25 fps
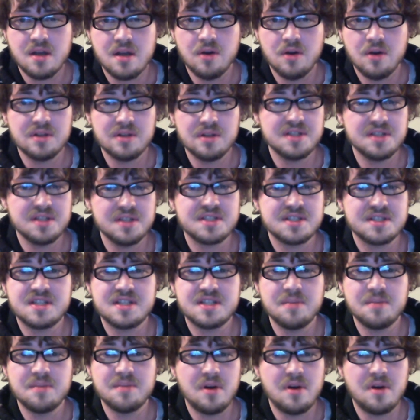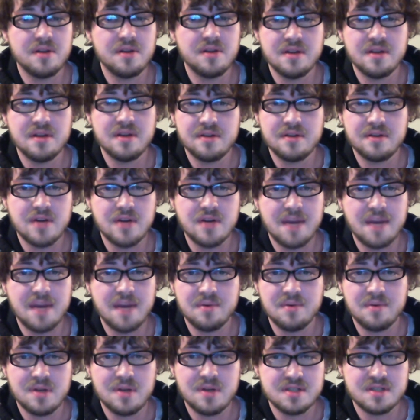or at least skip all the other crap
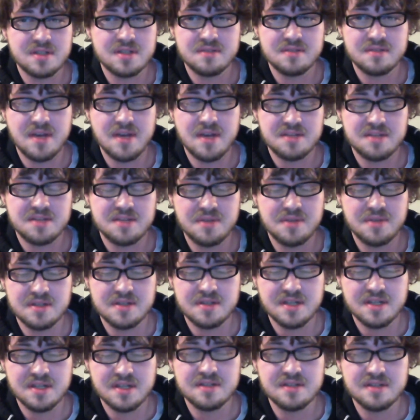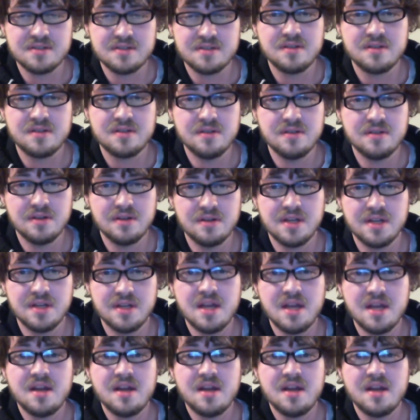and watch this match because it is good.